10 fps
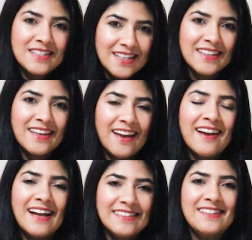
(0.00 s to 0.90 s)
Take care
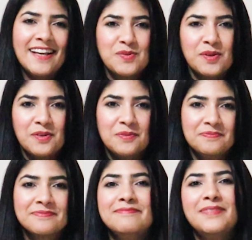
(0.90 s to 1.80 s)
until next video.
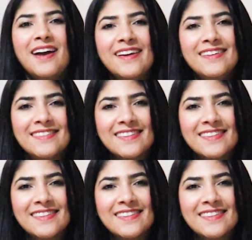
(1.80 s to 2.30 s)
Bye.